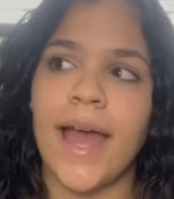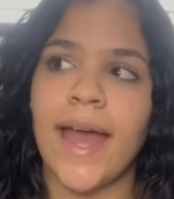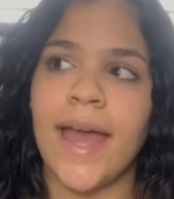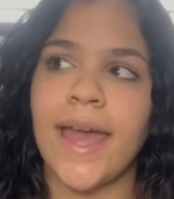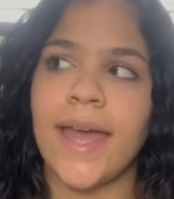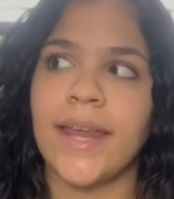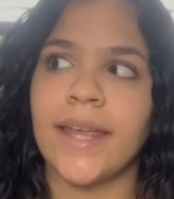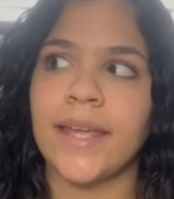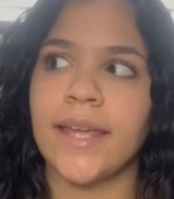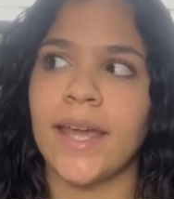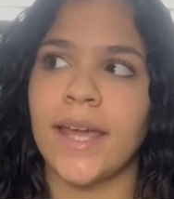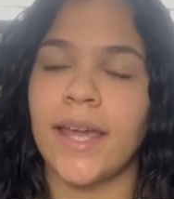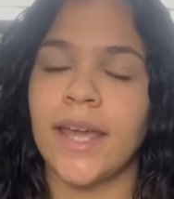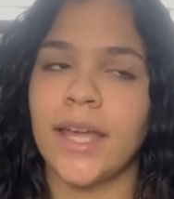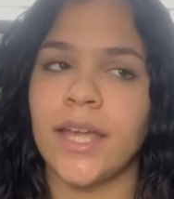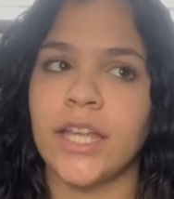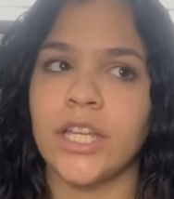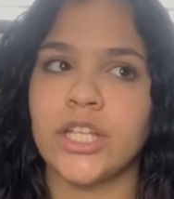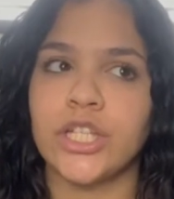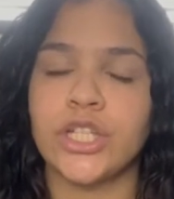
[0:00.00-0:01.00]
had
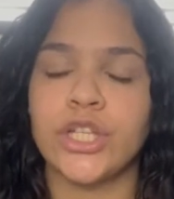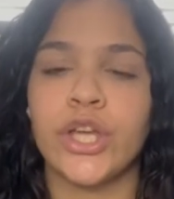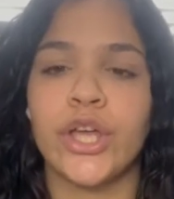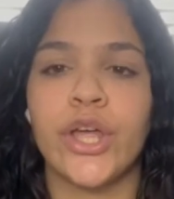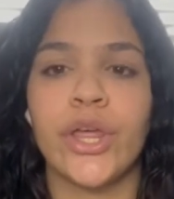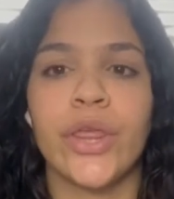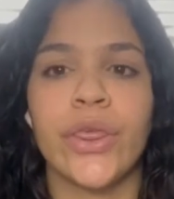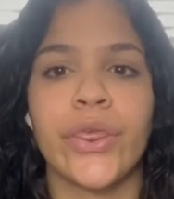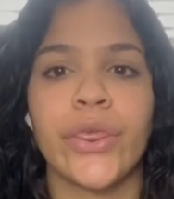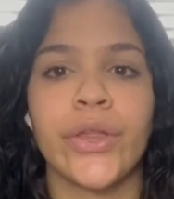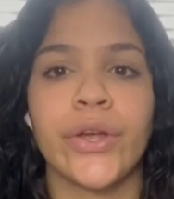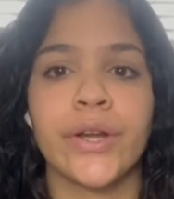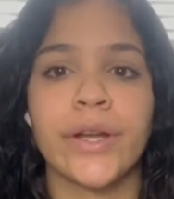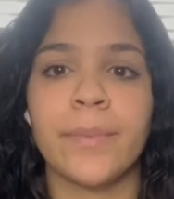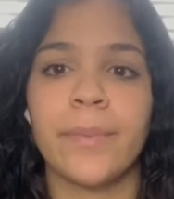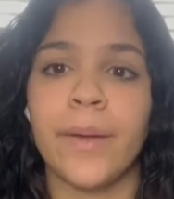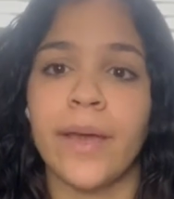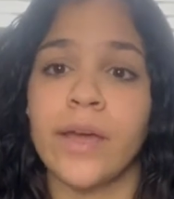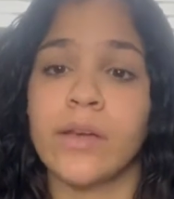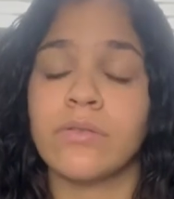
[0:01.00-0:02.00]
gained 30
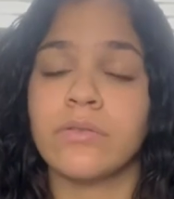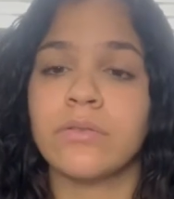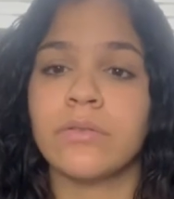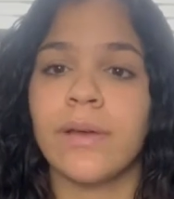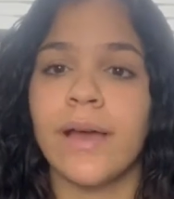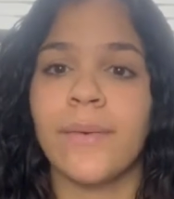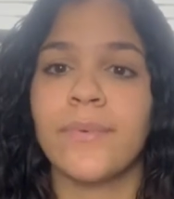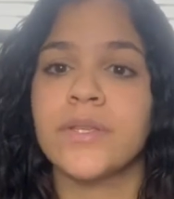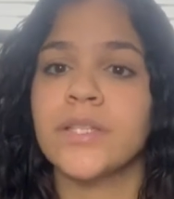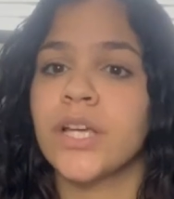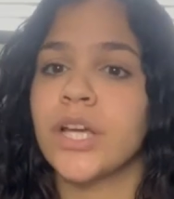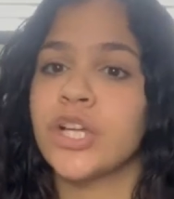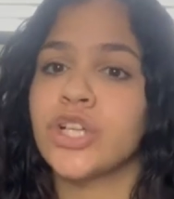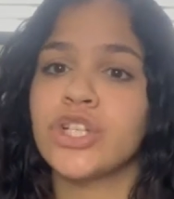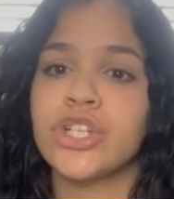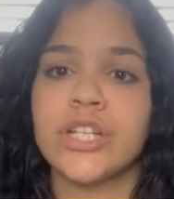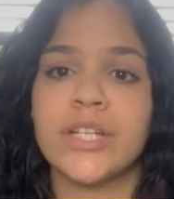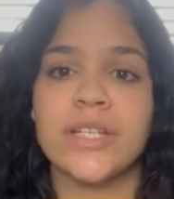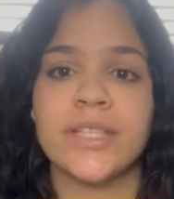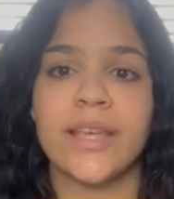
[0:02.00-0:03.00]
pounds. So I was
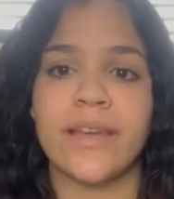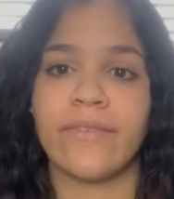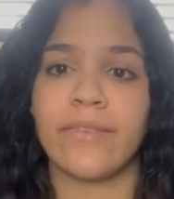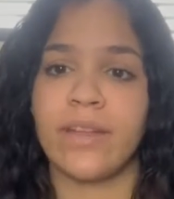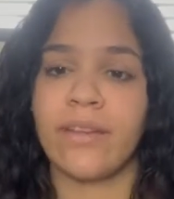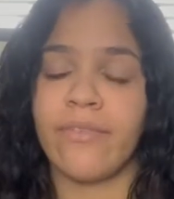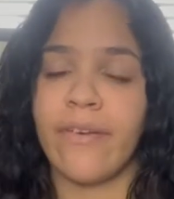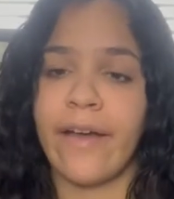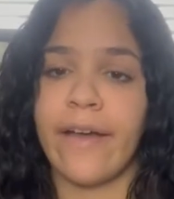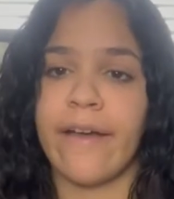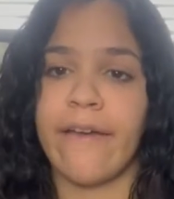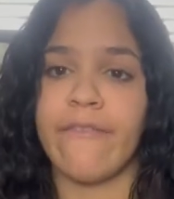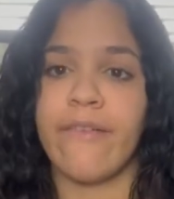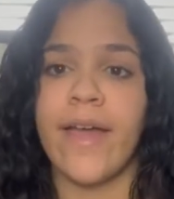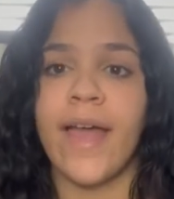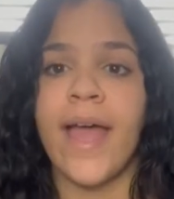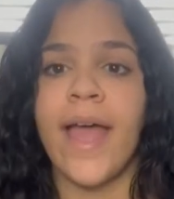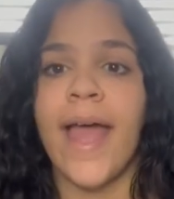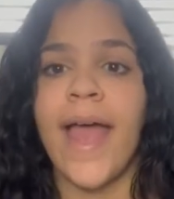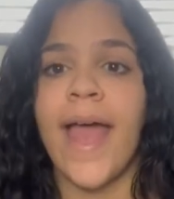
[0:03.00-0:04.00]
175.
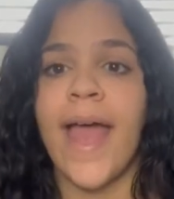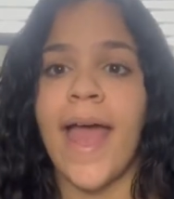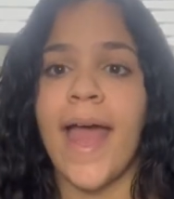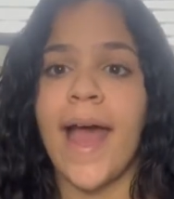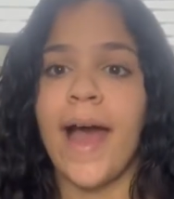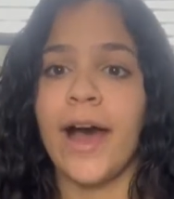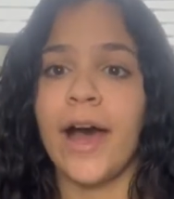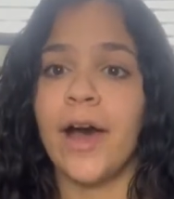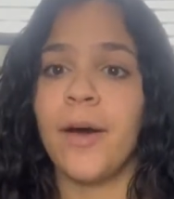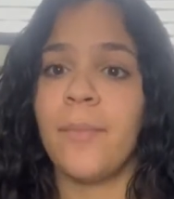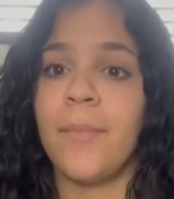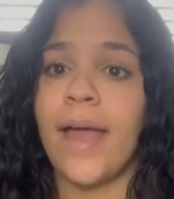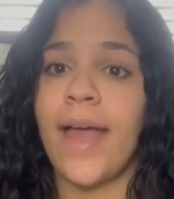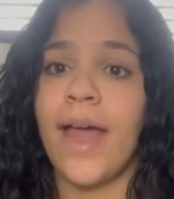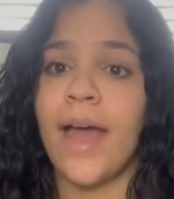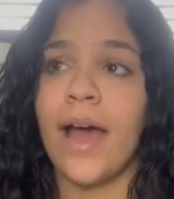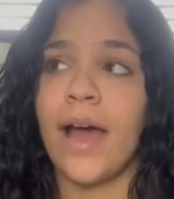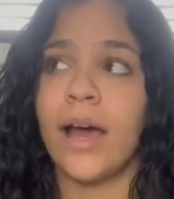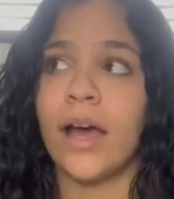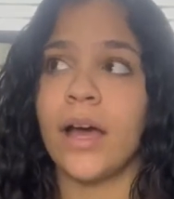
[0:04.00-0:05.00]
Um,
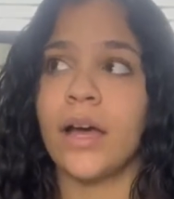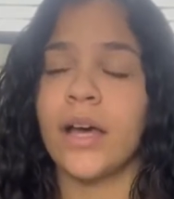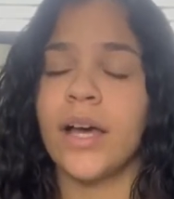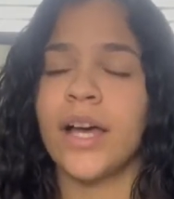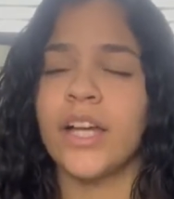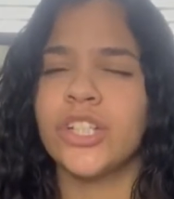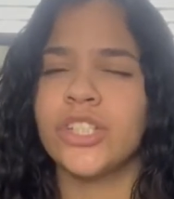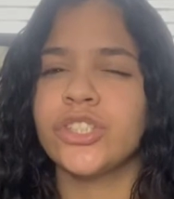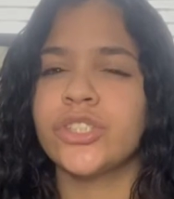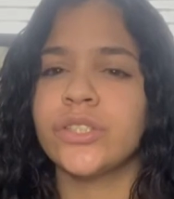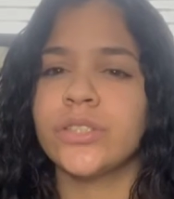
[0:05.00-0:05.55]
100.